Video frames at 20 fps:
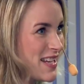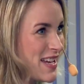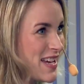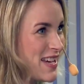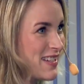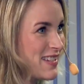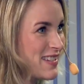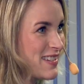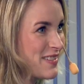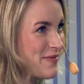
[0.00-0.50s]

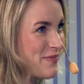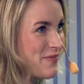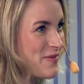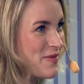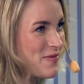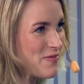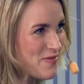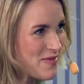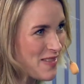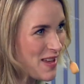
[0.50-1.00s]
Yes.
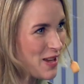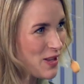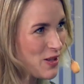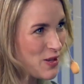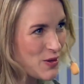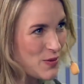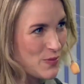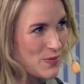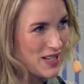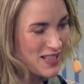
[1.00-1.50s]
Thank
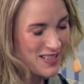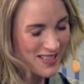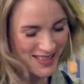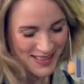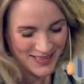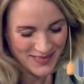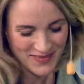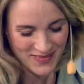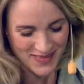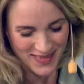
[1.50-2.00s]
you,
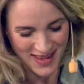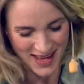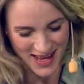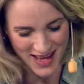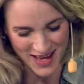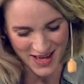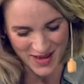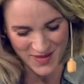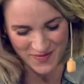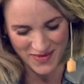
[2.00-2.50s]
Martin.
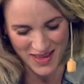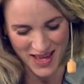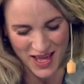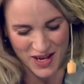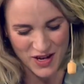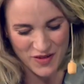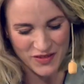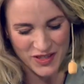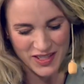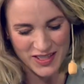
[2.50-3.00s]
Head
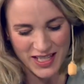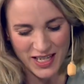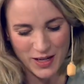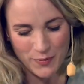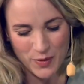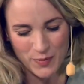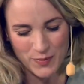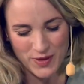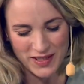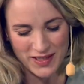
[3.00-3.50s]
of
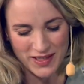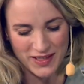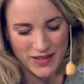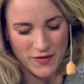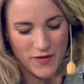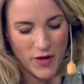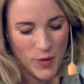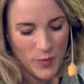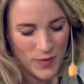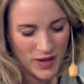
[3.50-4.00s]
Sustainable Business
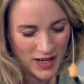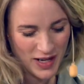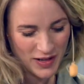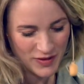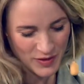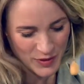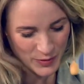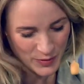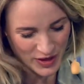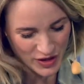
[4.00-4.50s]
Development at
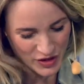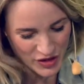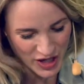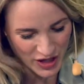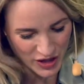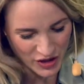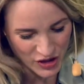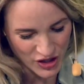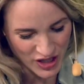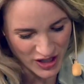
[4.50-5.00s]
the Swedish
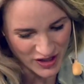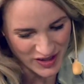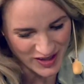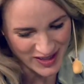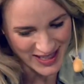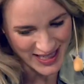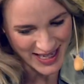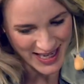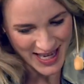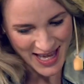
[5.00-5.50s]
Energy
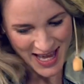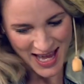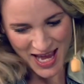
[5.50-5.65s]
Agency.